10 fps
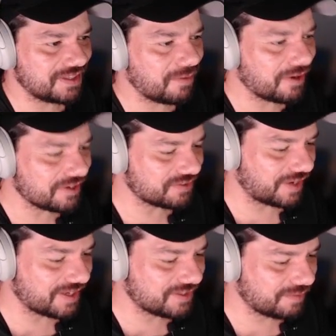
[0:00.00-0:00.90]
the mod is
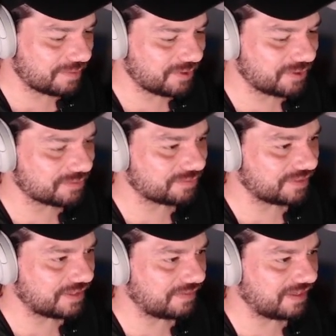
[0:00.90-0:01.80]
trying to remove,
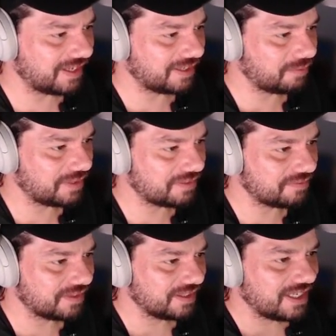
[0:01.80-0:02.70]
even like with,
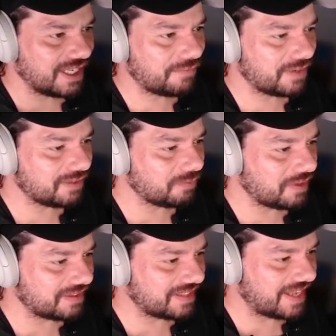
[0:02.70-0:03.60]
even
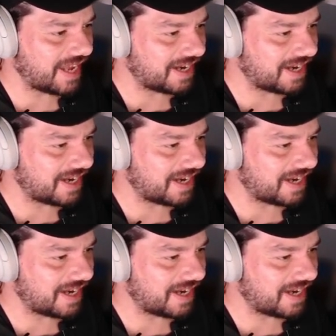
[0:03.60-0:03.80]
with the